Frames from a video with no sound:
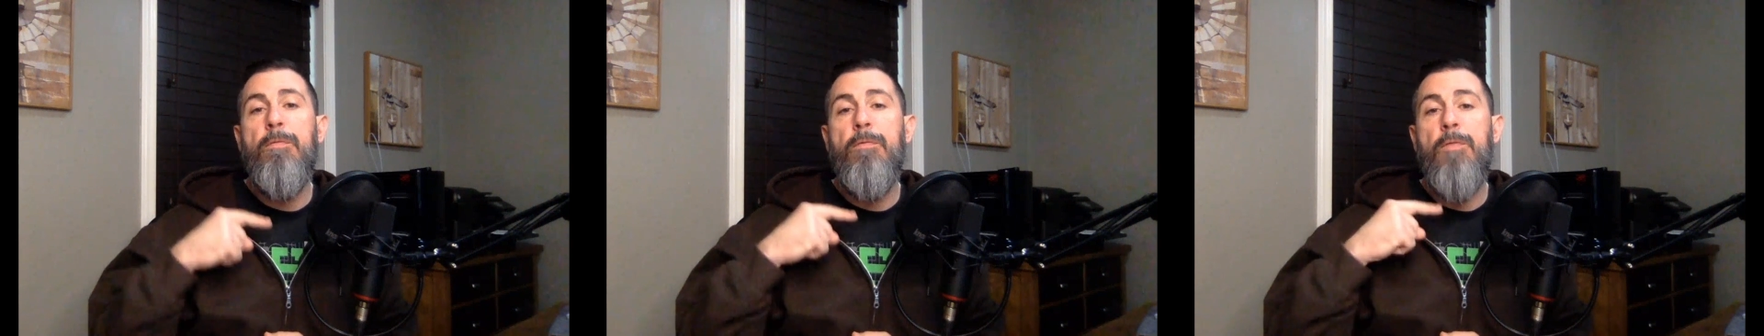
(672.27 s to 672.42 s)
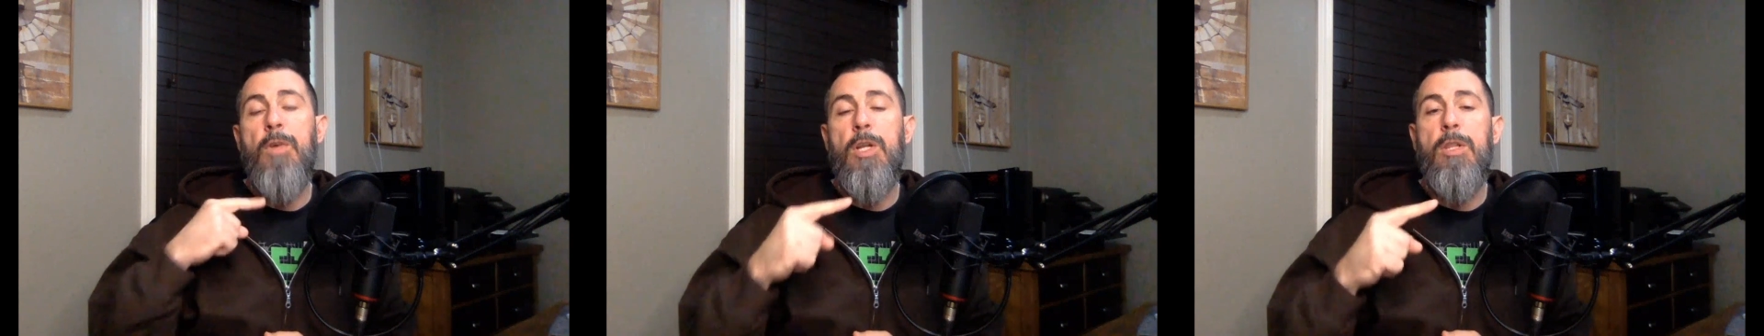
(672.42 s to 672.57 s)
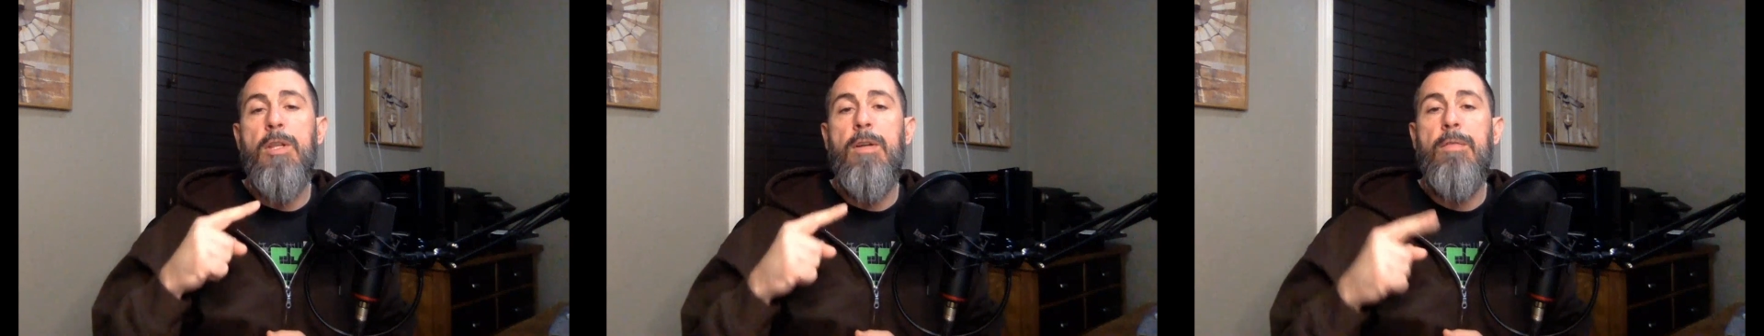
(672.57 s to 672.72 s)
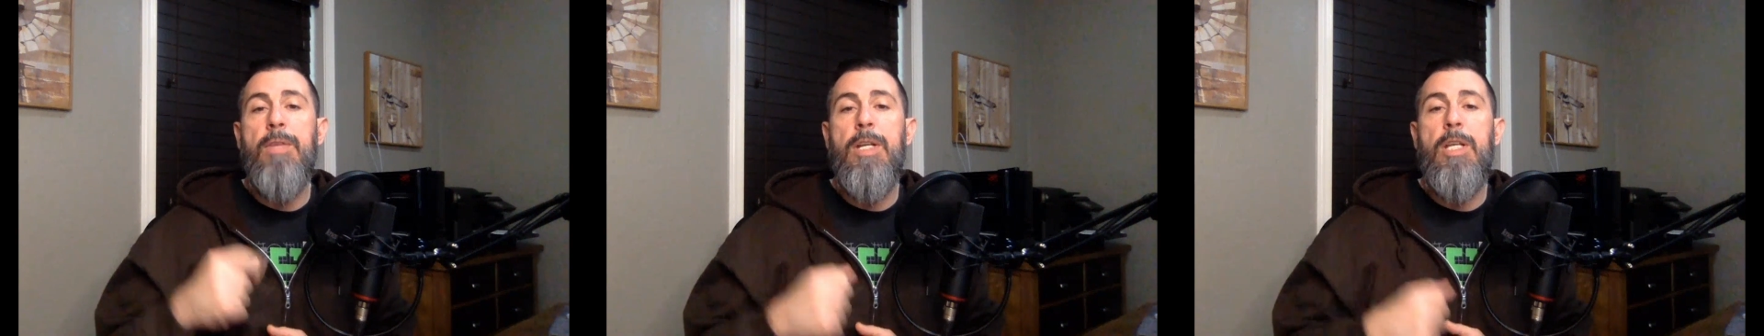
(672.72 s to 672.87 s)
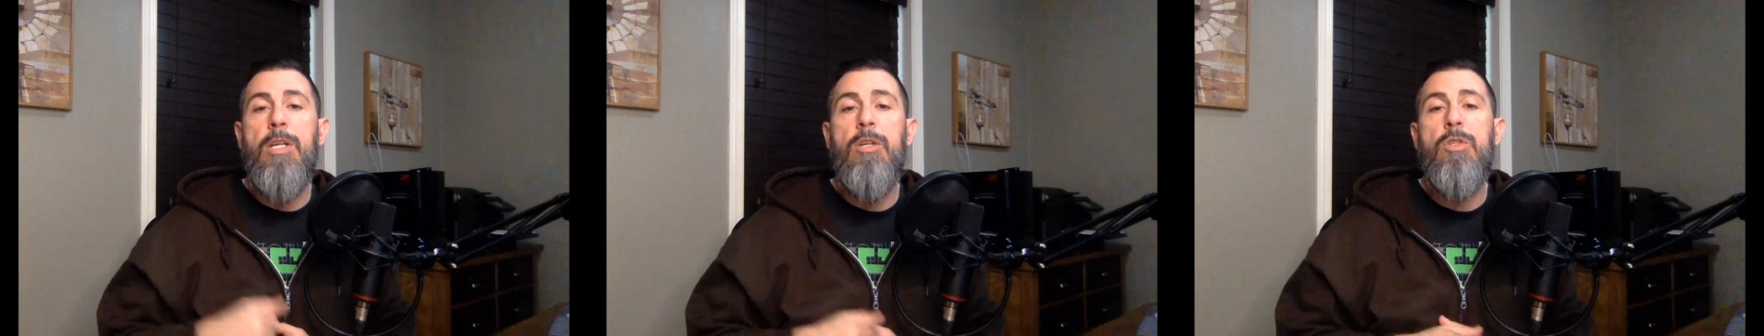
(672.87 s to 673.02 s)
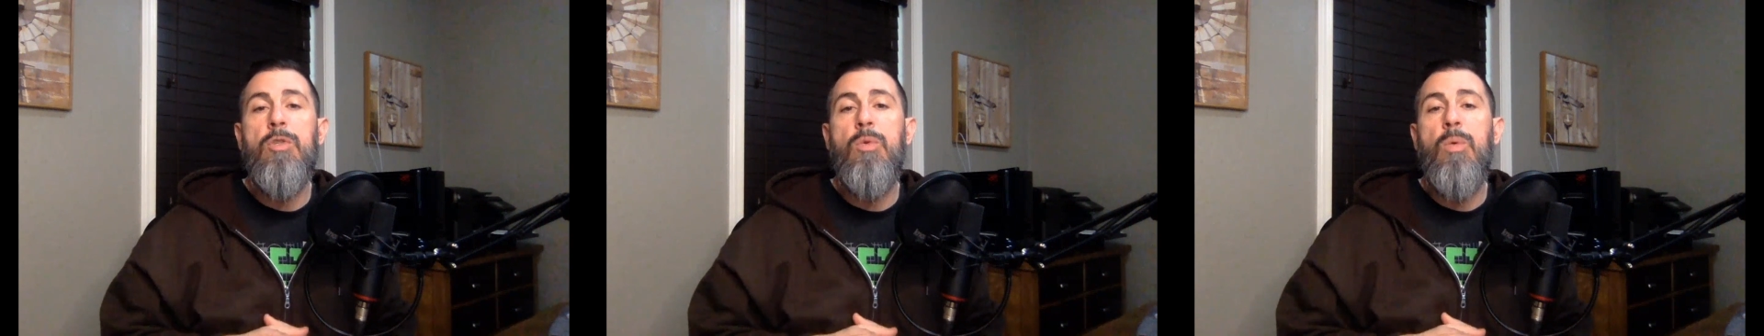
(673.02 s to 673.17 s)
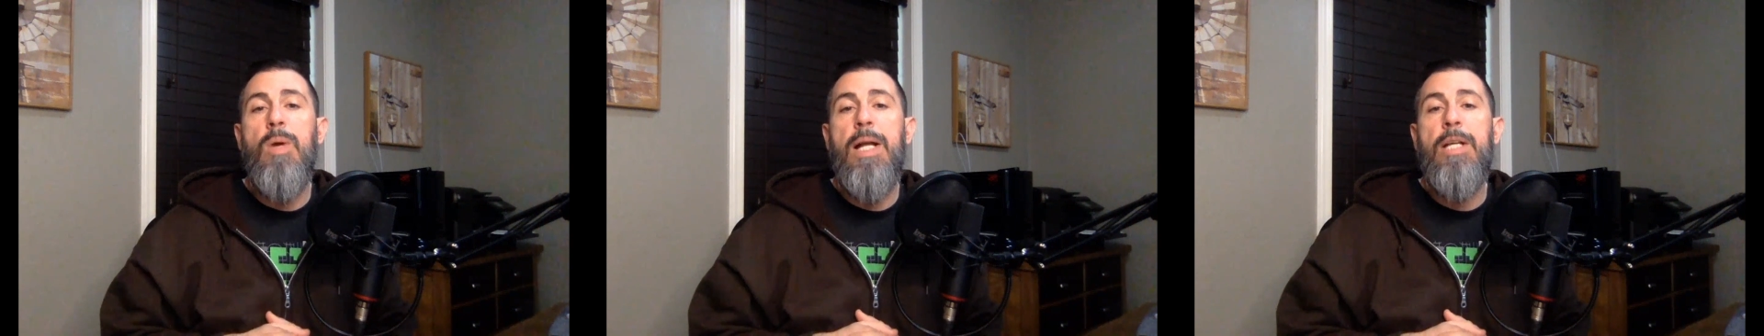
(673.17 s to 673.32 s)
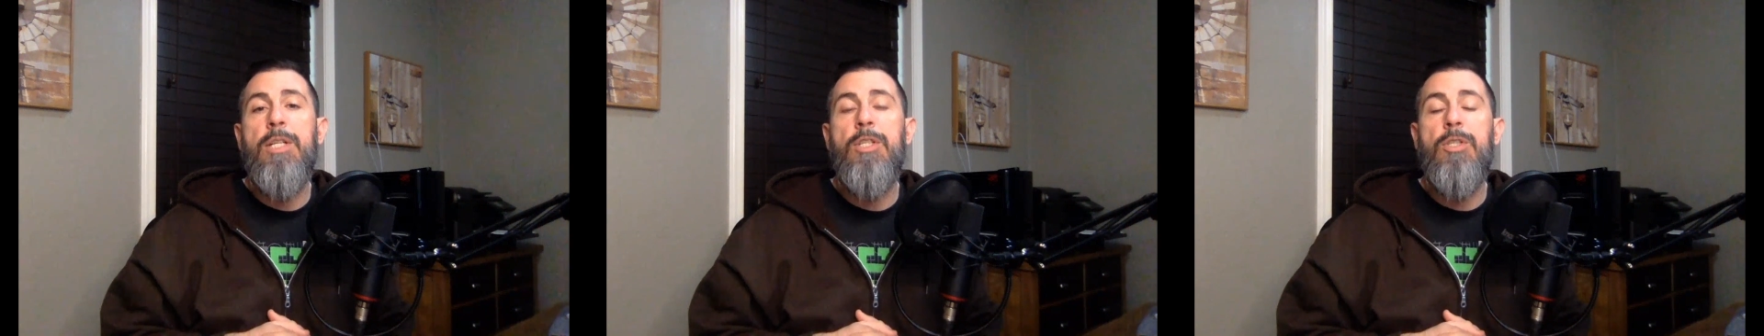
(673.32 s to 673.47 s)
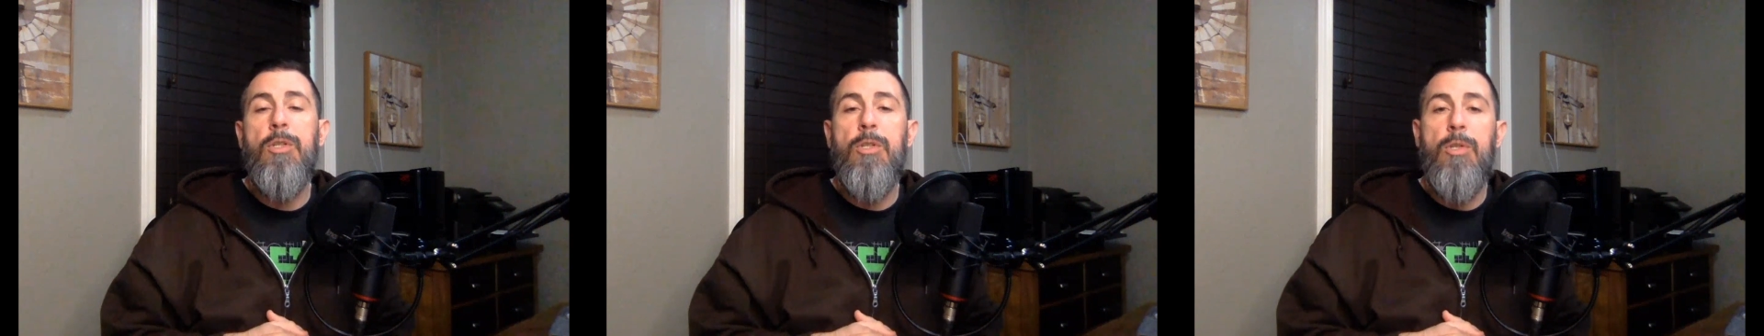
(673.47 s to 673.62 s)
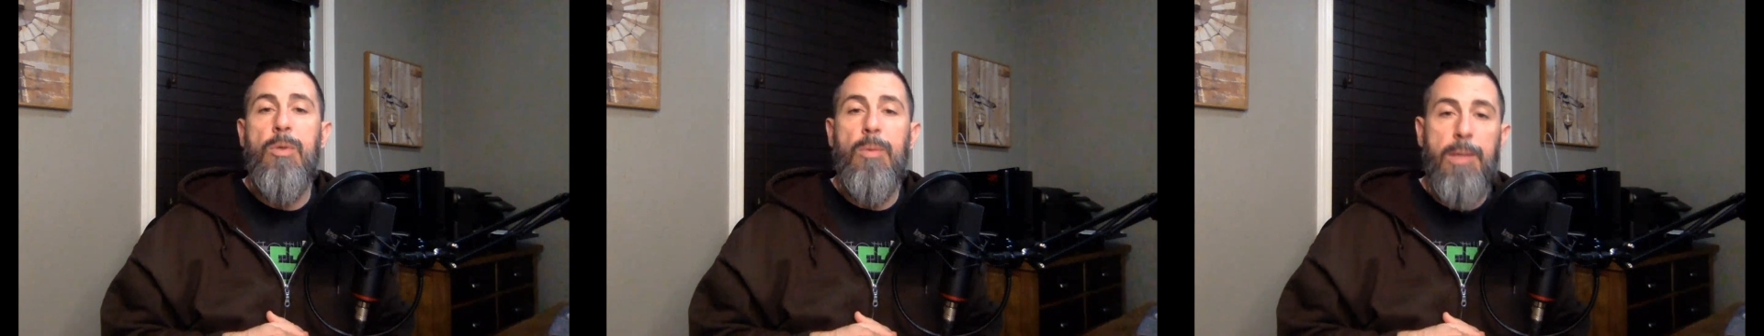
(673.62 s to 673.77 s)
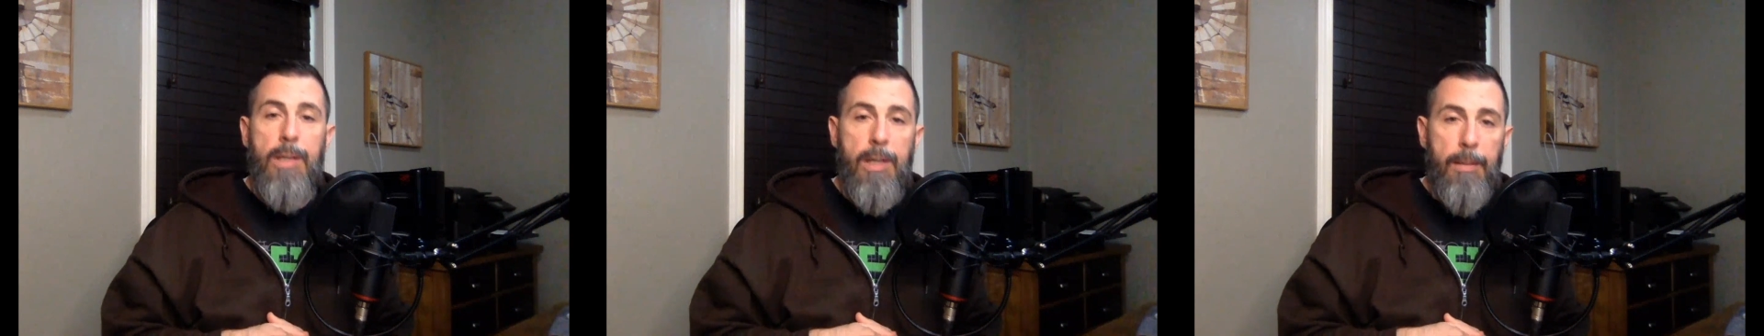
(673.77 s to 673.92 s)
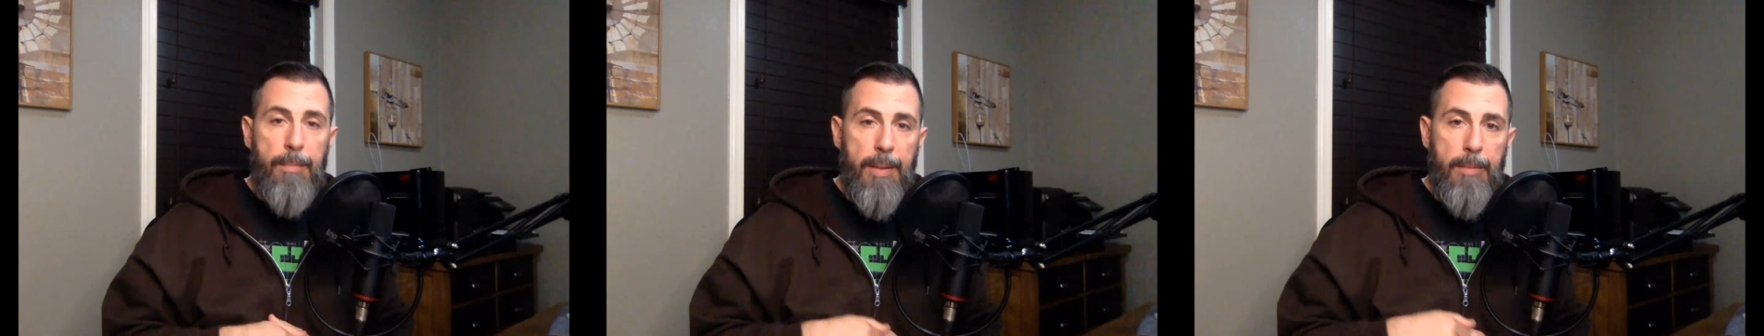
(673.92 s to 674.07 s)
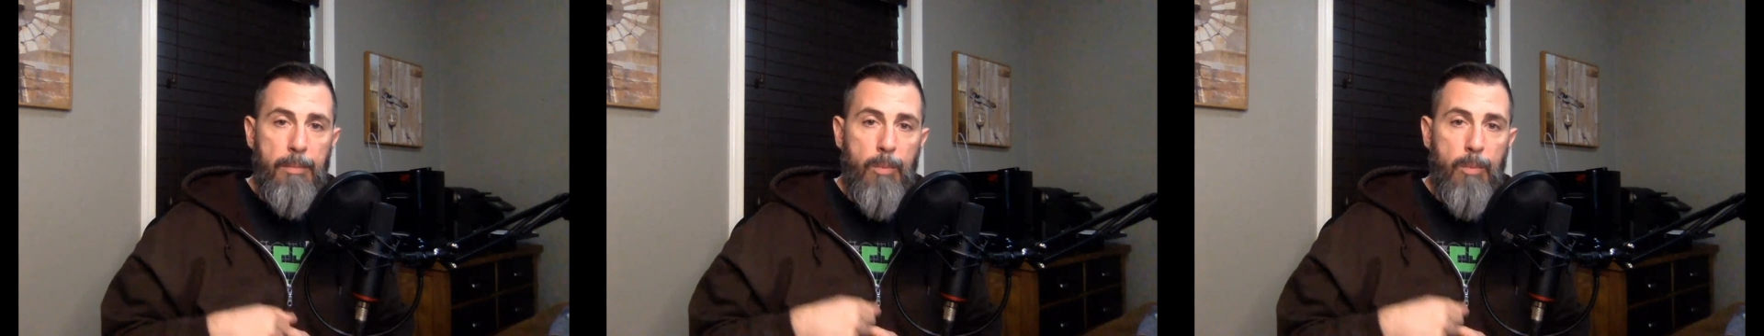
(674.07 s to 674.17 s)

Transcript: further videos where I show you a little